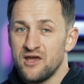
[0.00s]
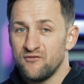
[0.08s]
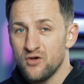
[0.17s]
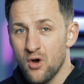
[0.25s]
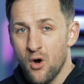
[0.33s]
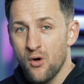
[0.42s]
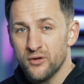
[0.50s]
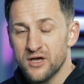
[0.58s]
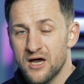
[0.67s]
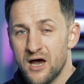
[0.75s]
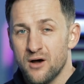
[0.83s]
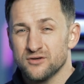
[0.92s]
If you own a
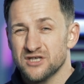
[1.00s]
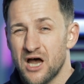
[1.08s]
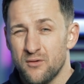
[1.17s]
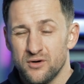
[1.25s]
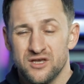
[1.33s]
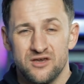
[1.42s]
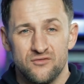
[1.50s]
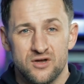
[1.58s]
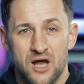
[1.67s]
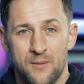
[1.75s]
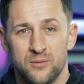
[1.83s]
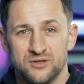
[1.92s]
house, I wanna give you a
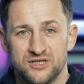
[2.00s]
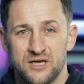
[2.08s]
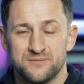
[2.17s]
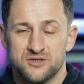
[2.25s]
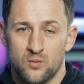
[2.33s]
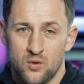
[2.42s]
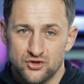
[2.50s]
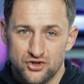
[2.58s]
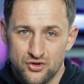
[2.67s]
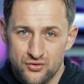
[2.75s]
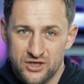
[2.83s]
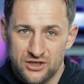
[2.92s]
couple tips what
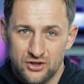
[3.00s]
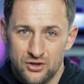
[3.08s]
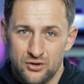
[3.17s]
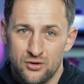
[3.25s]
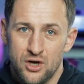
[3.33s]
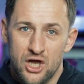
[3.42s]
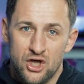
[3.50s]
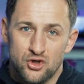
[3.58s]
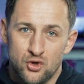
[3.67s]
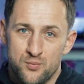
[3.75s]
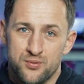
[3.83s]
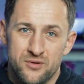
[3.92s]
you can do
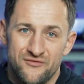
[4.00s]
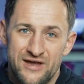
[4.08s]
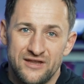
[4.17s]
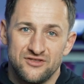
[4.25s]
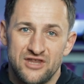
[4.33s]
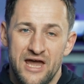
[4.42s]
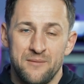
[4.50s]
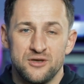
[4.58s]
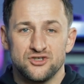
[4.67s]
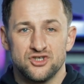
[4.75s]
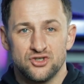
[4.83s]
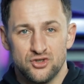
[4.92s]
to prevent
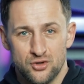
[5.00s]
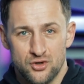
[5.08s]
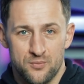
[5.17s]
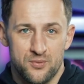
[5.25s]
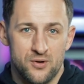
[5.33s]
damage to your